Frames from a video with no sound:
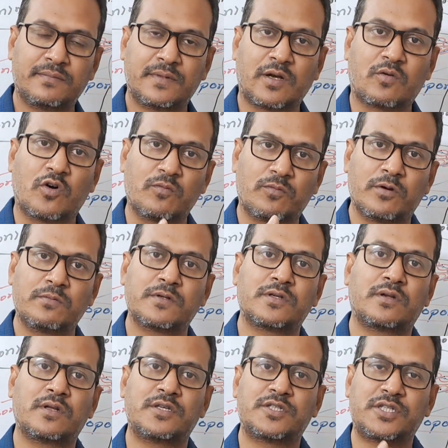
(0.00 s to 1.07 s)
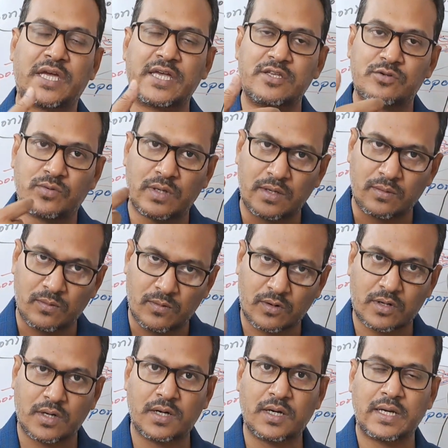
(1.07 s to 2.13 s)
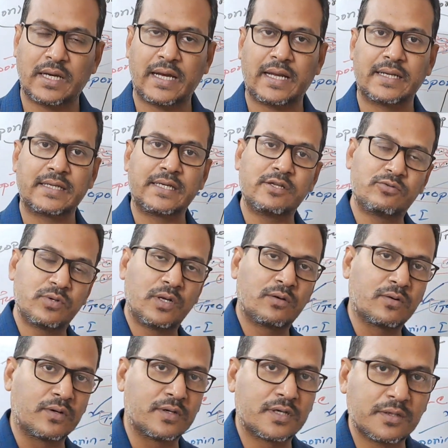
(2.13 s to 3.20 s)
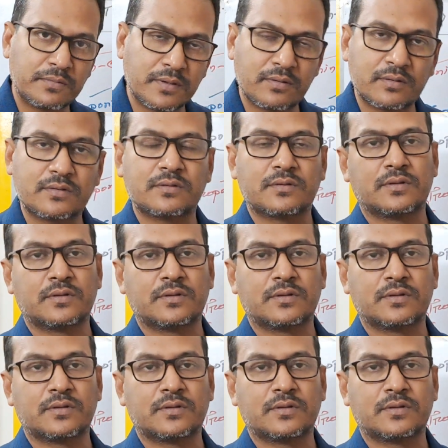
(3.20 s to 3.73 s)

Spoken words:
the conformational change will occur, and it will contribute